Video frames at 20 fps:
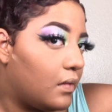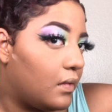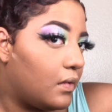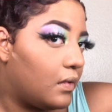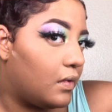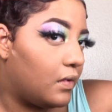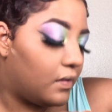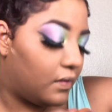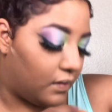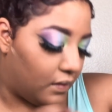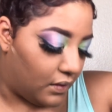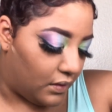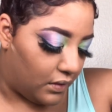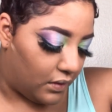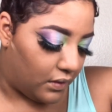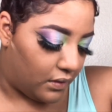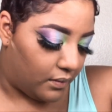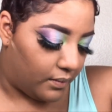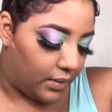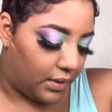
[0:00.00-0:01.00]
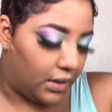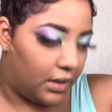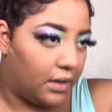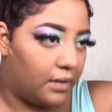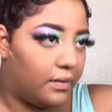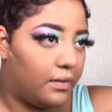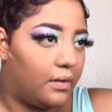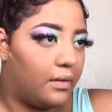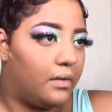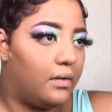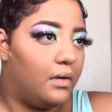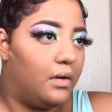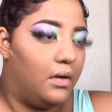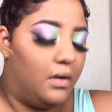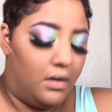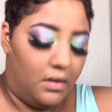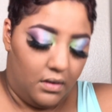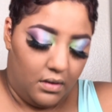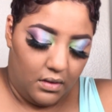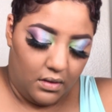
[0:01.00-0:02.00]
just a little bit, nothing
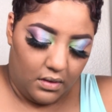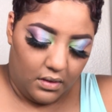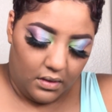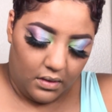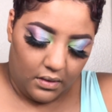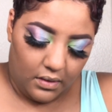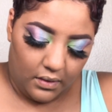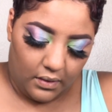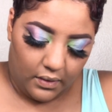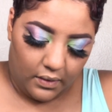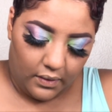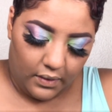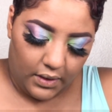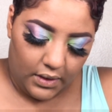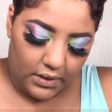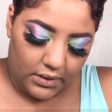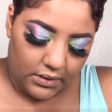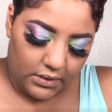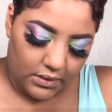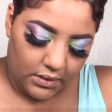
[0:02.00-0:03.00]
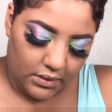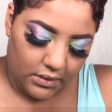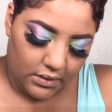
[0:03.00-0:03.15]
crazy.